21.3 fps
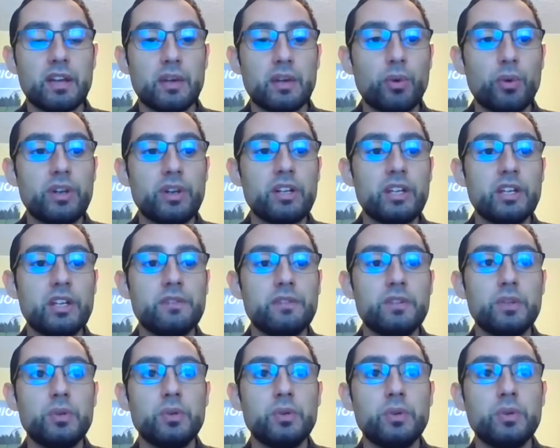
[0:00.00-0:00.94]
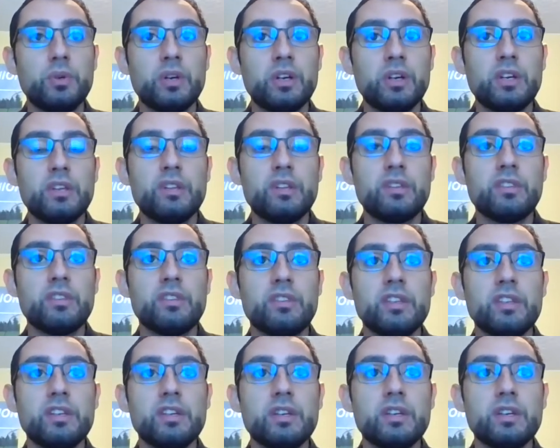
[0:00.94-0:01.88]
It wouldn't give you
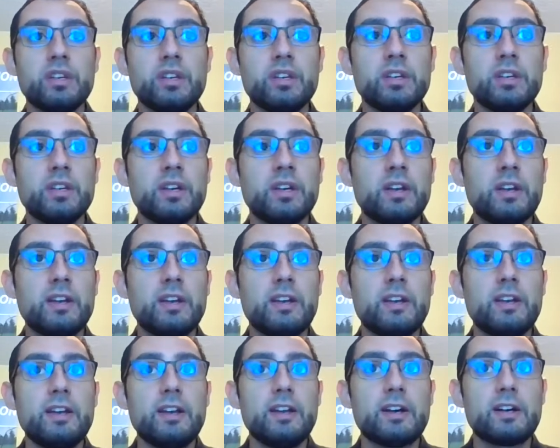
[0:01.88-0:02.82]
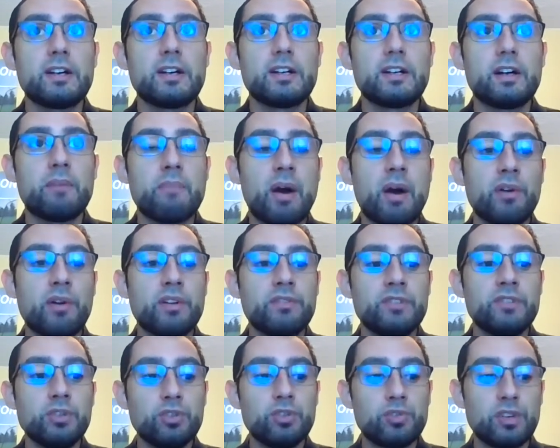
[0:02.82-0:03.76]
the amount of
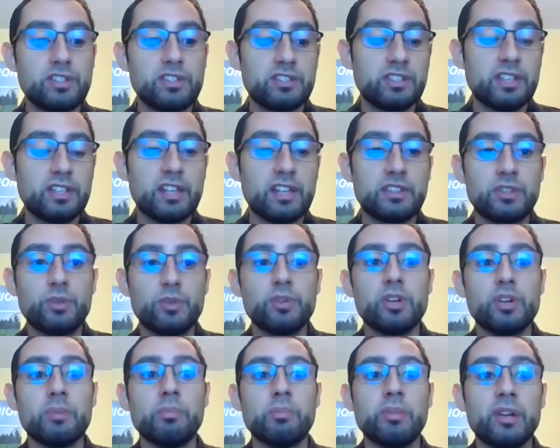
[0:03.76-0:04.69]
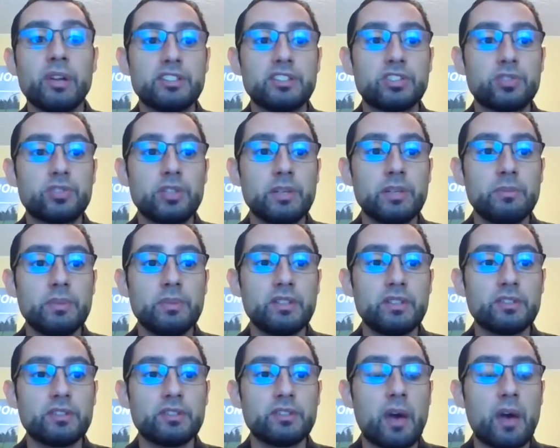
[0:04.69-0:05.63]
nutrients to get through your bloodstream,
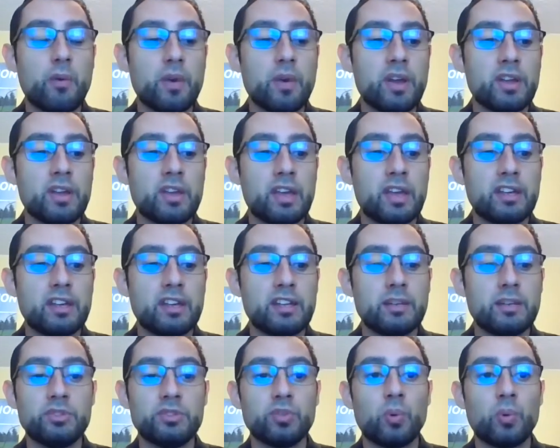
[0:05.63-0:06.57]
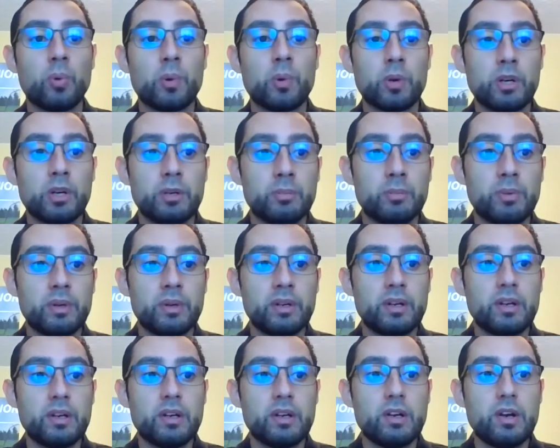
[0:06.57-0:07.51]
so that way it can absorb
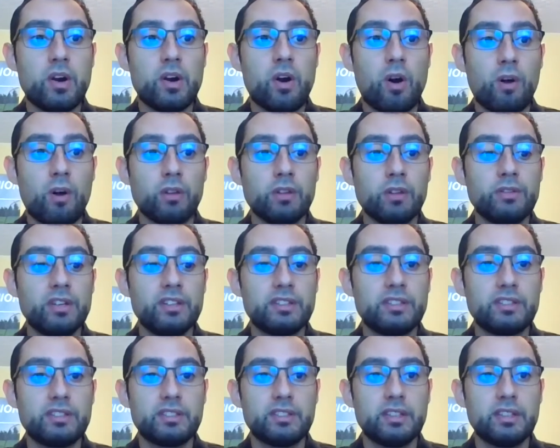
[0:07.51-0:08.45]
all of it,